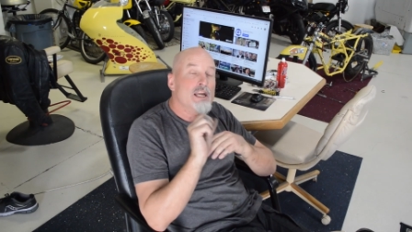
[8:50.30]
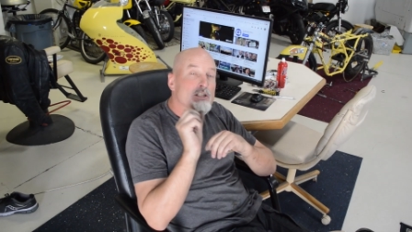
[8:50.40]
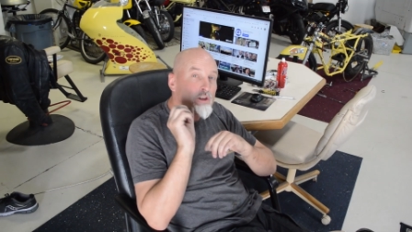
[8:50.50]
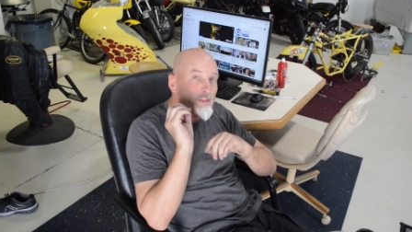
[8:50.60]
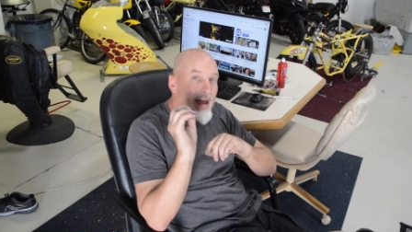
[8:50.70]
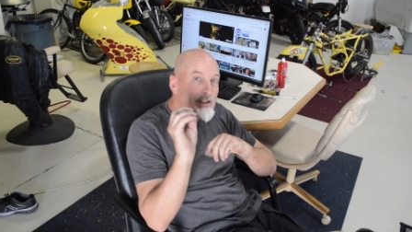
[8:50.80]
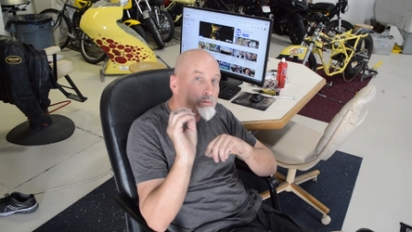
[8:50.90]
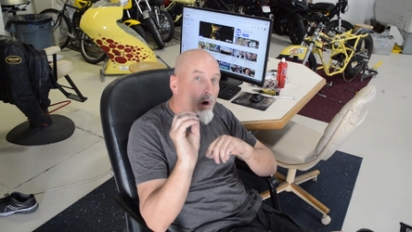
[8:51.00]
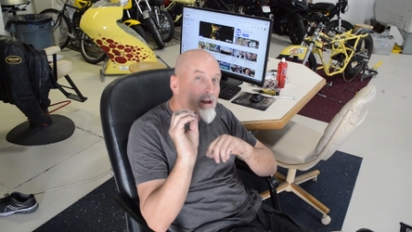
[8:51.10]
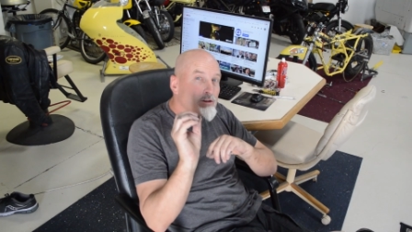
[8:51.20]
So that's
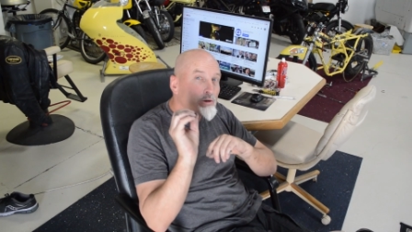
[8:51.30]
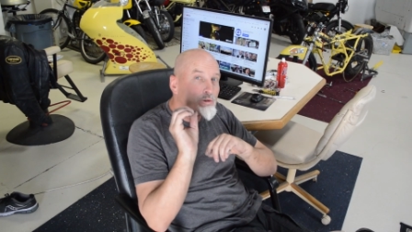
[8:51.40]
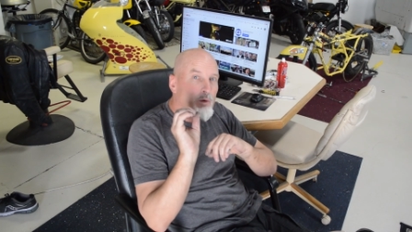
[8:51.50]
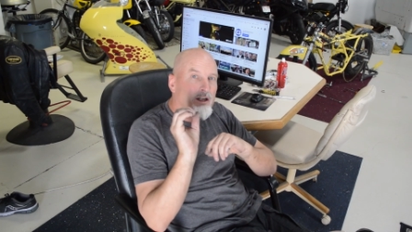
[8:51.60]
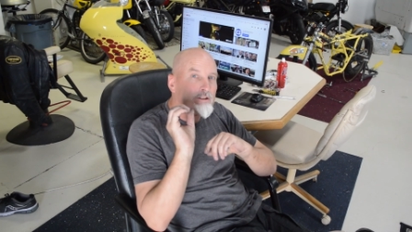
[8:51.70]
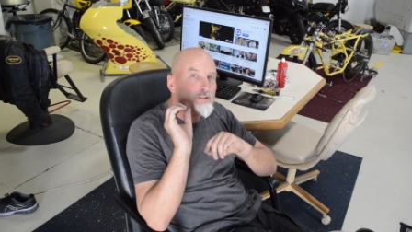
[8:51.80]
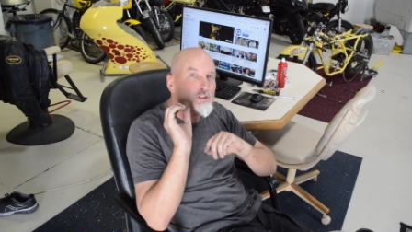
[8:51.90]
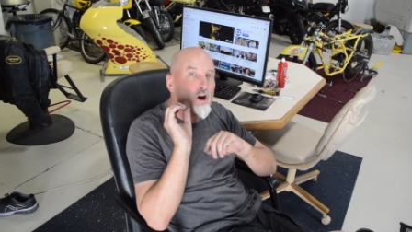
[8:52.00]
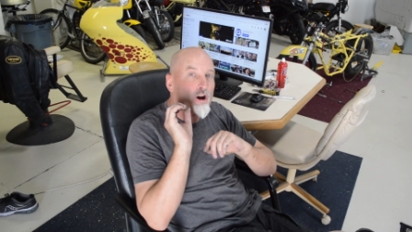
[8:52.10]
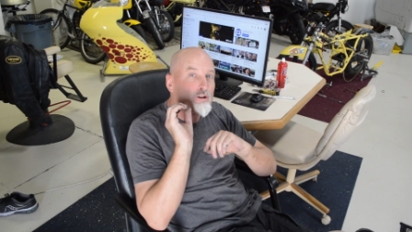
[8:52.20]
why those records
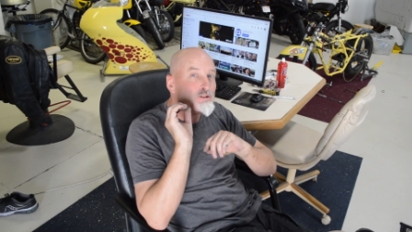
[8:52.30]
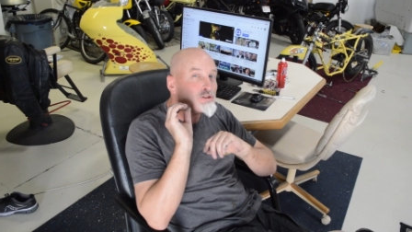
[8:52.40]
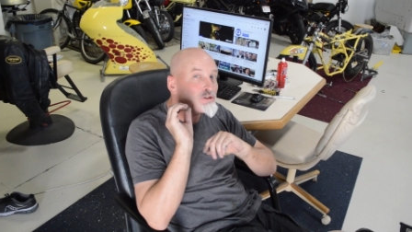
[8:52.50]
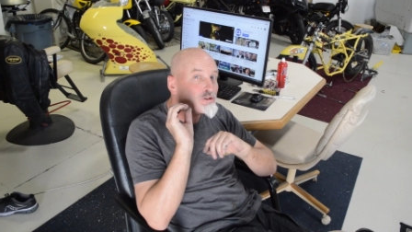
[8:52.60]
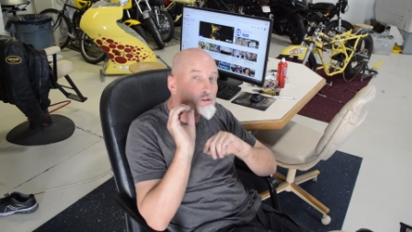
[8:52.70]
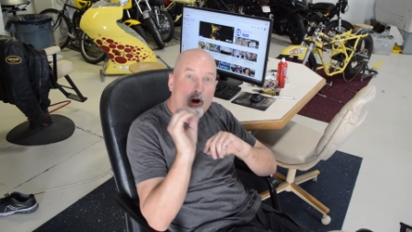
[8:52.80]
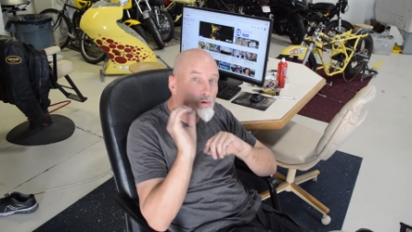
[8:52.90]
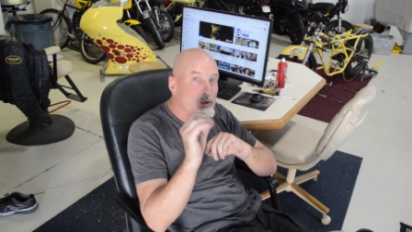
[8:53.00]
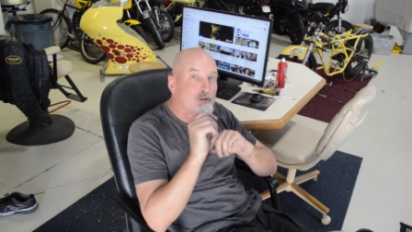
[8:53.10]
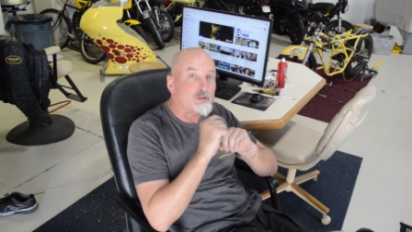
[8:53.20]
are
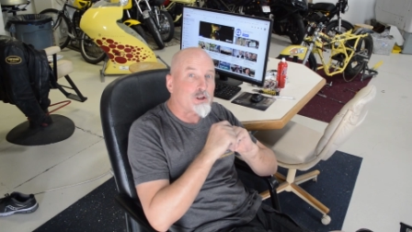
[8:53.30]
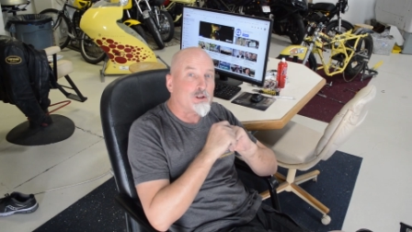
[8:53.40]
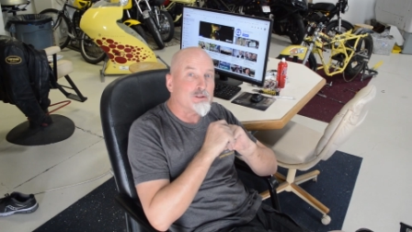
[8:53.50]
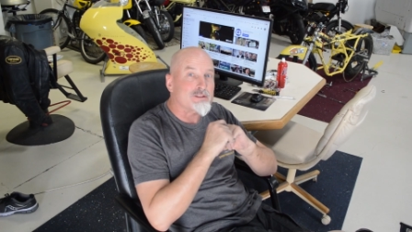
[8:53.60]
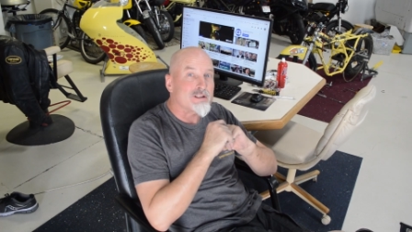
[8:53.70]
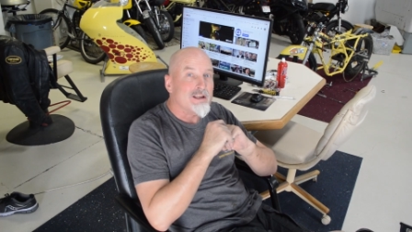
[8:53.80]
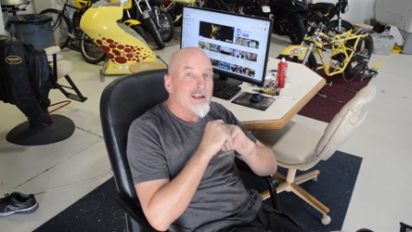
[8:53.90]
so difficult